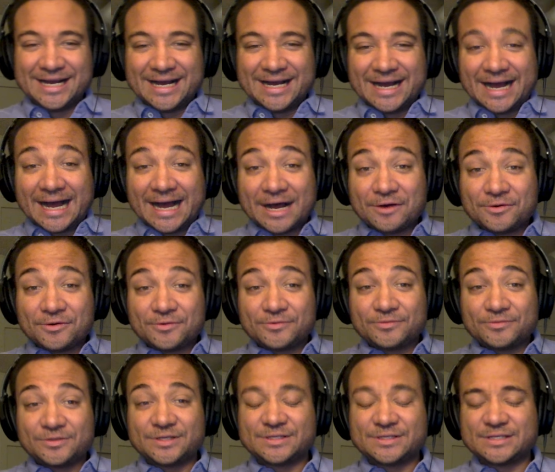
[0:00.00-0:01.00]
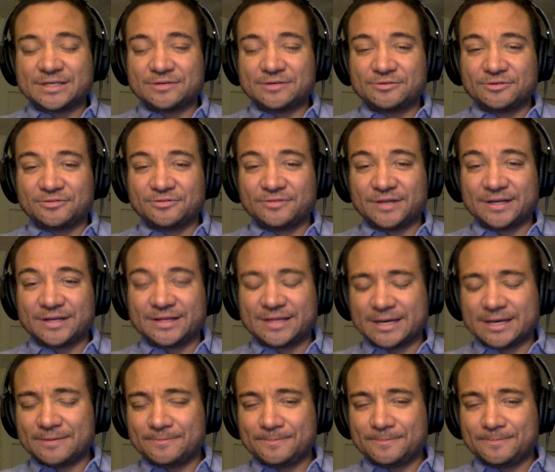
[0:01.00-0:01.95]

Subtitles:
How does it reflect that?